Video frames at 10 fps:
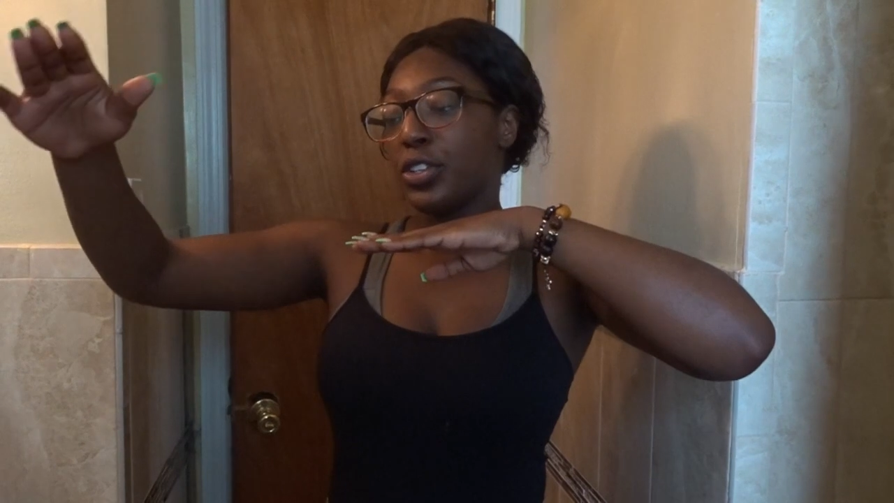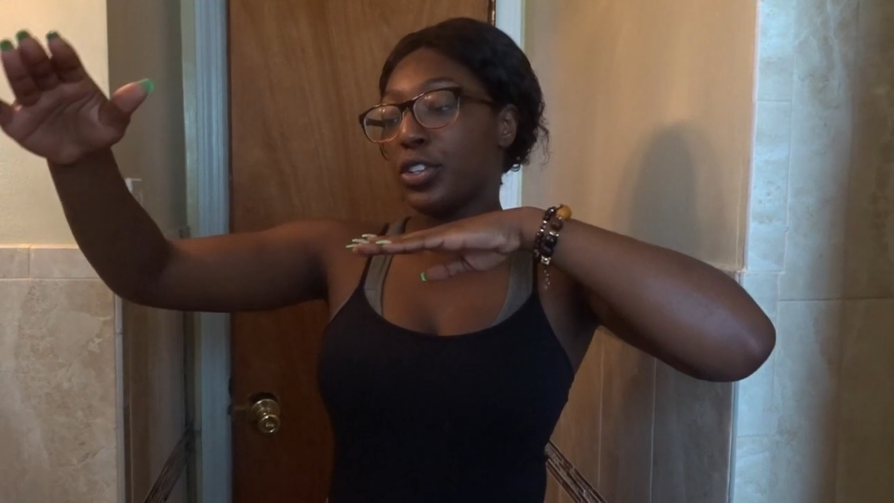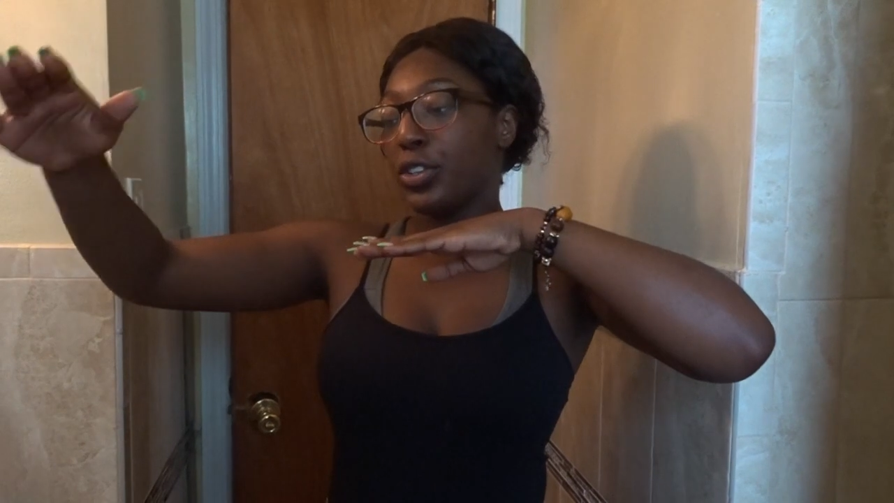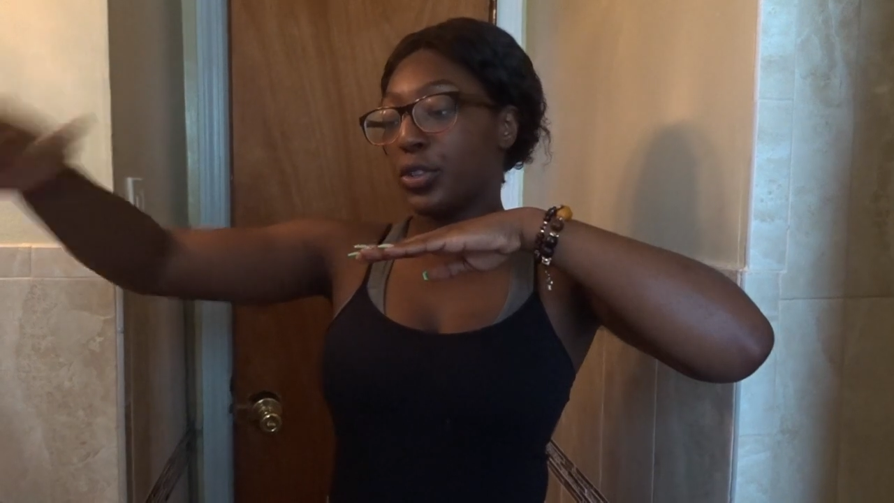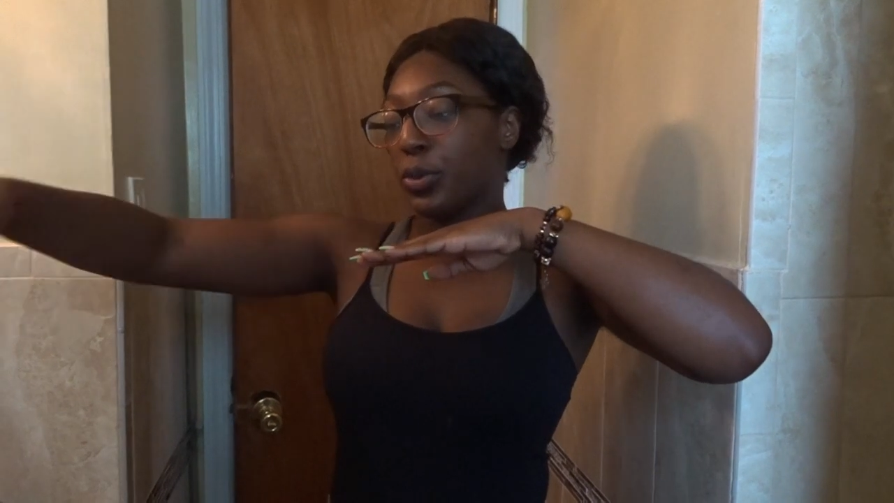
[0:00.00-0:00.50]

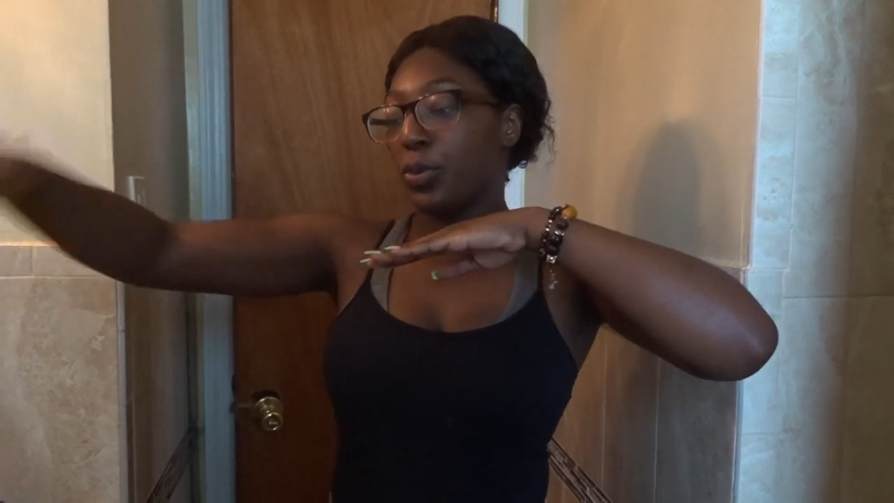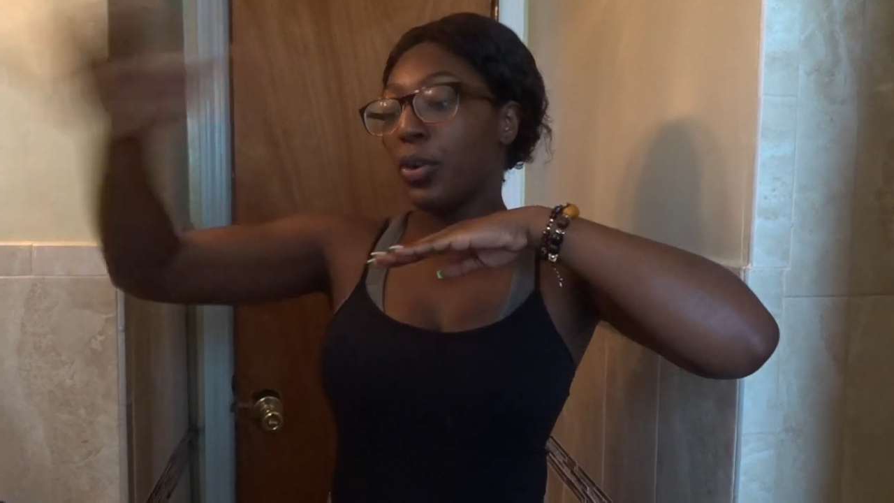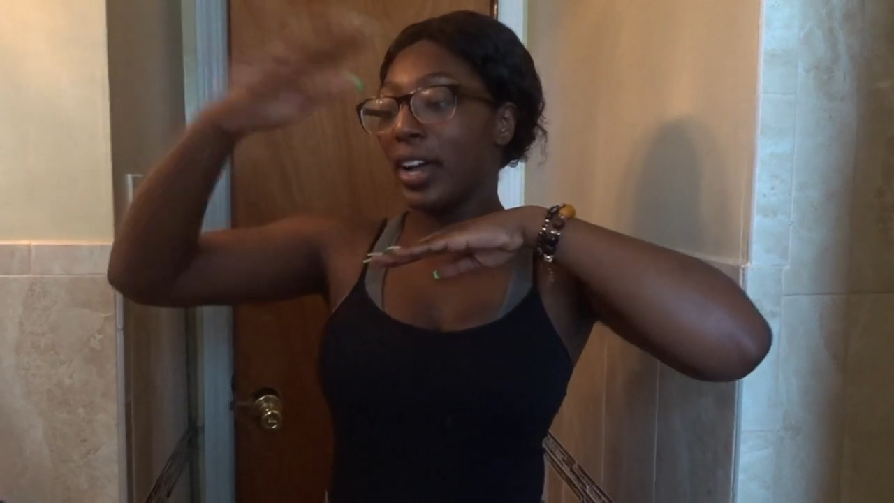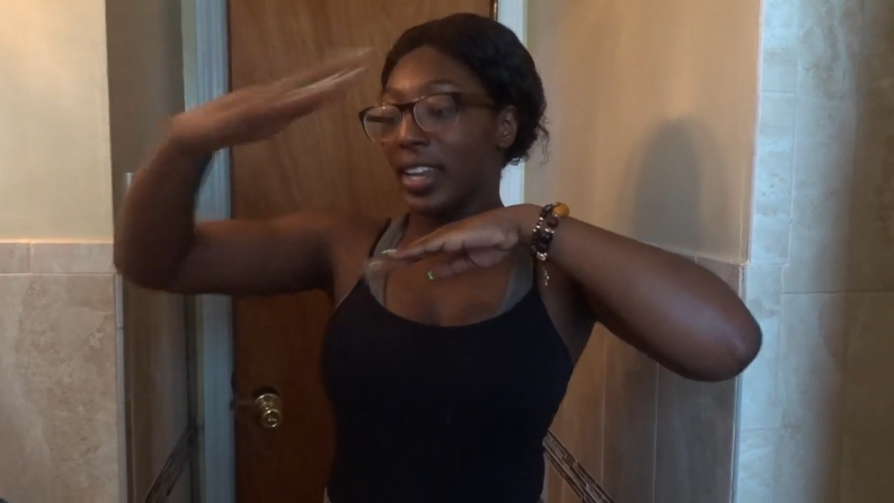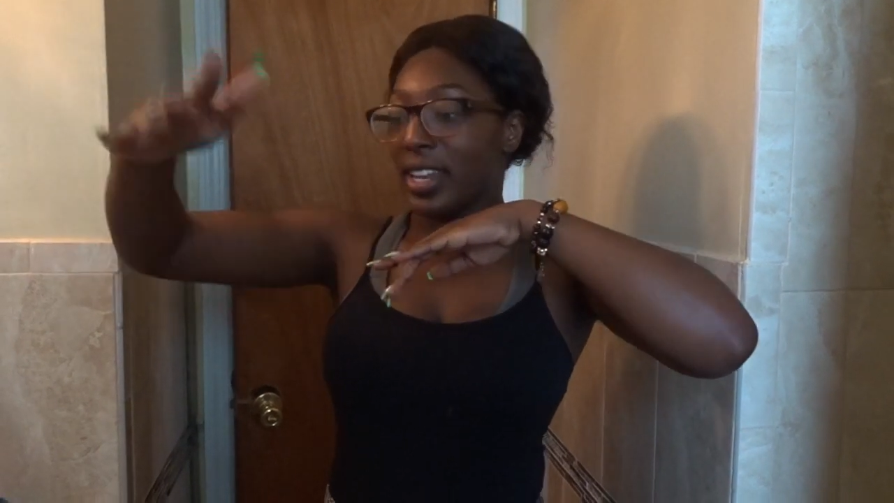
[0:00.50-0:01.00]
to you
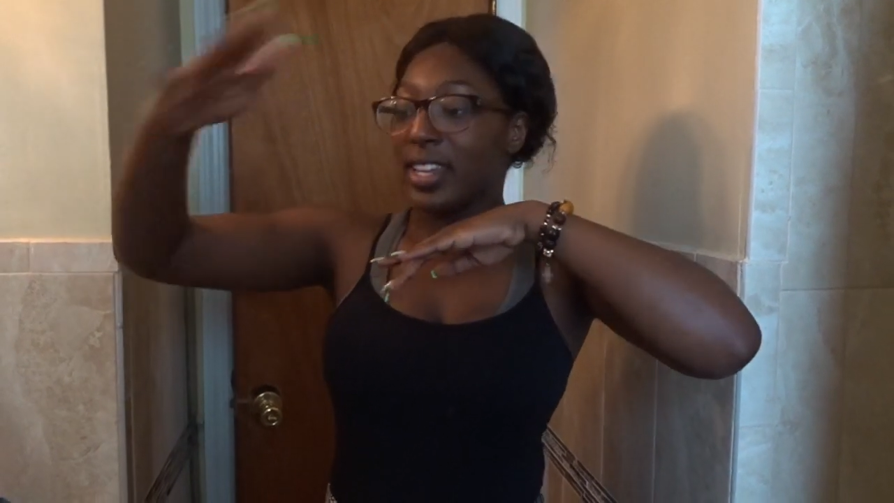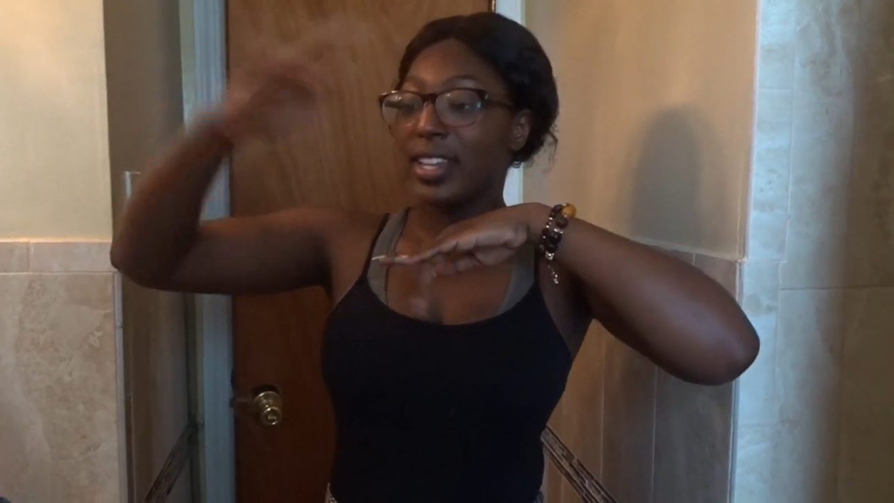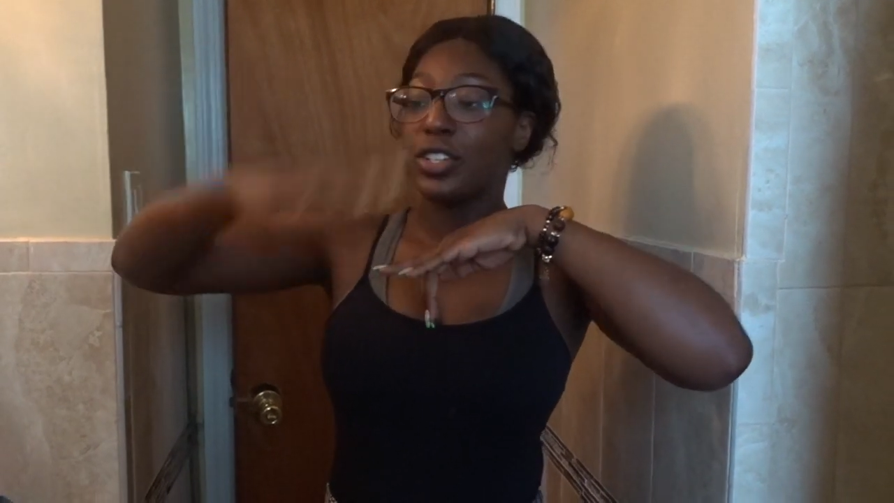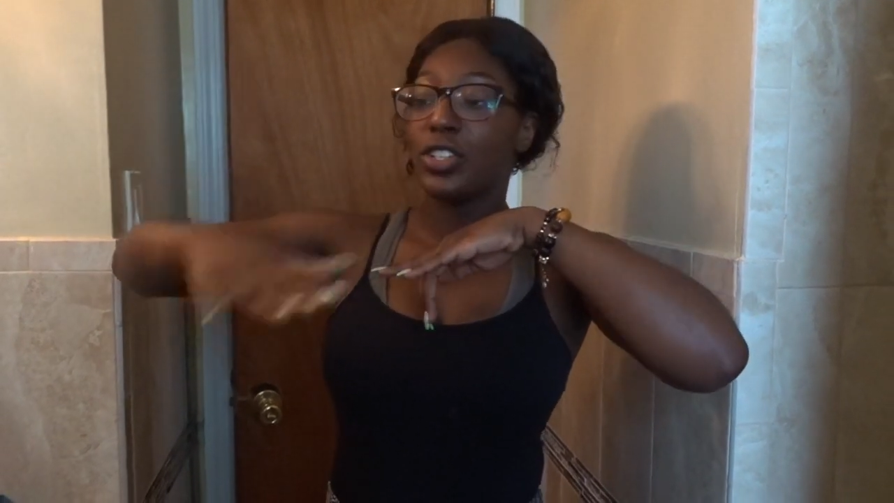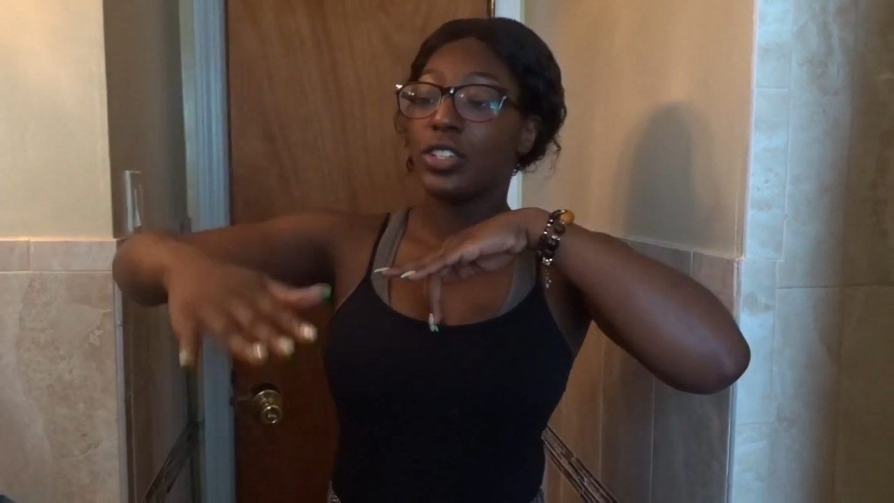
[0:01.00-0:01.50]
what
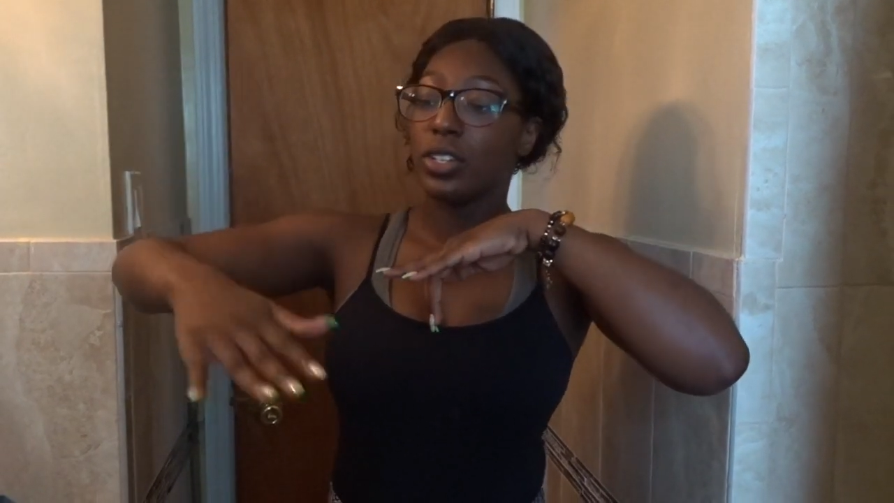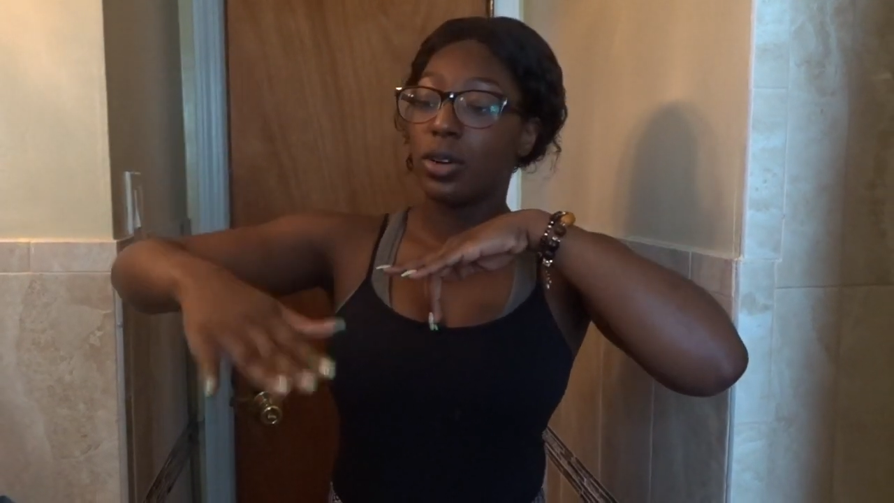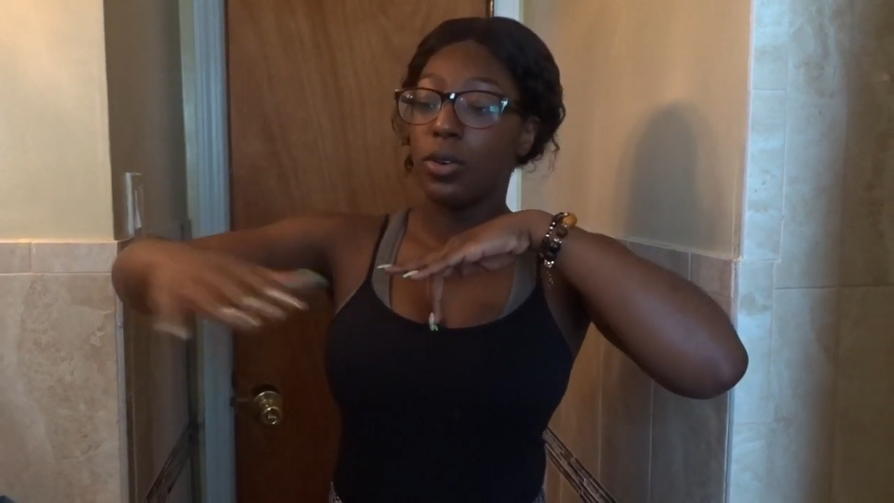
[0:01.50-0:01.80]
each